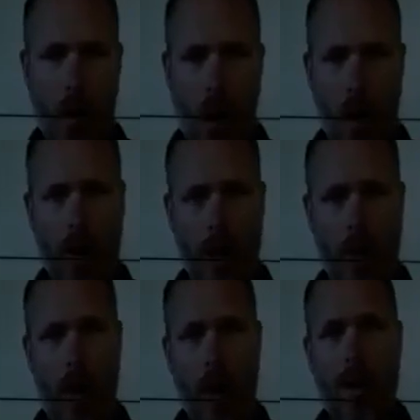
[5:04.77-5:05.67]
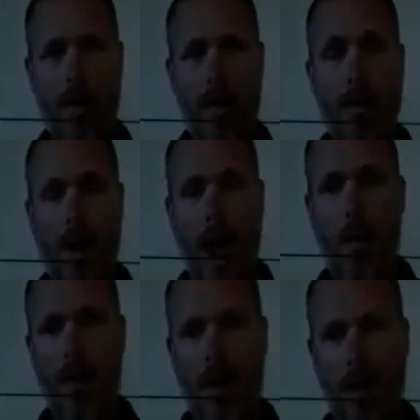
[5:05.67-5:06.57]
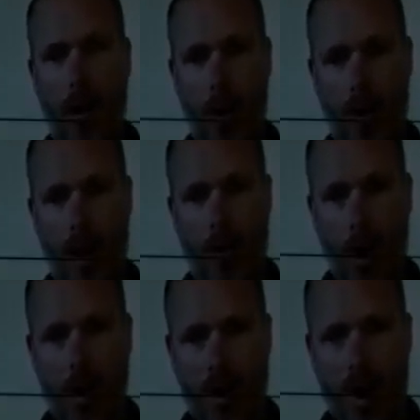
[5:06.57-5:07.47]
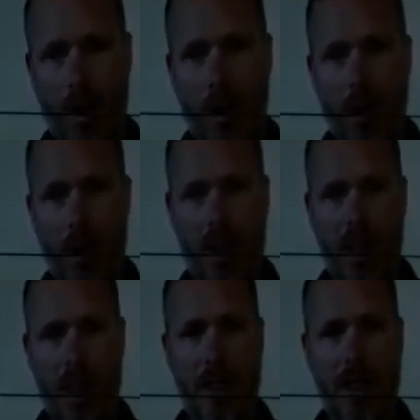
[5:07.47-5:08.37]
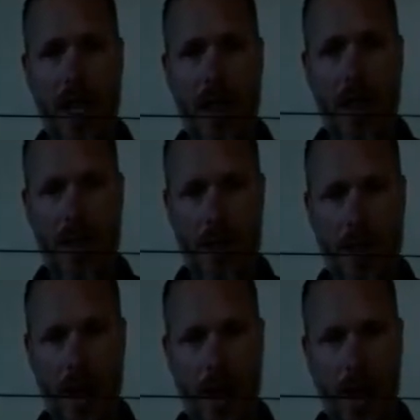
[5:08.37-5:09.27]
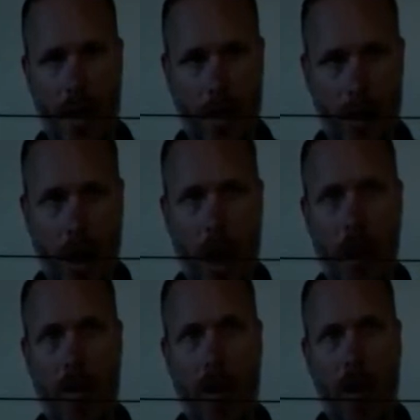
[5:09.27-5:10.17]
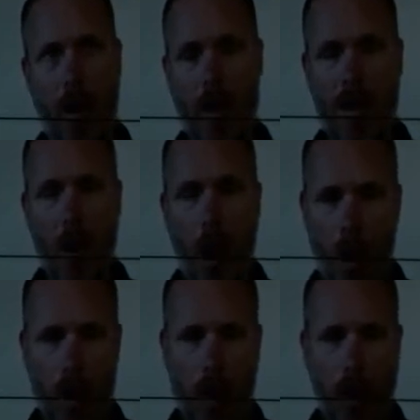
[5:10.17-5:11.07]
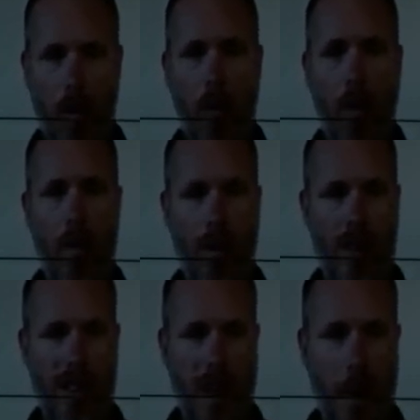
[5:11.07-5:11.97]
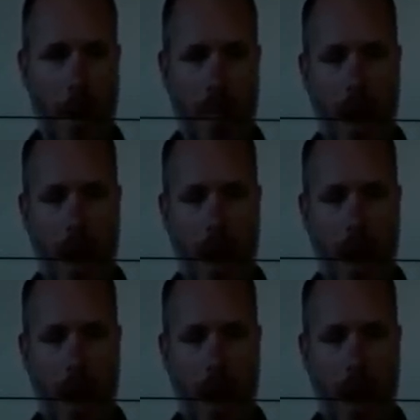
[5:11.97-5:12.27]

word here is the Kalman filter that runs into the INS. The Kalman filter is the heart of the system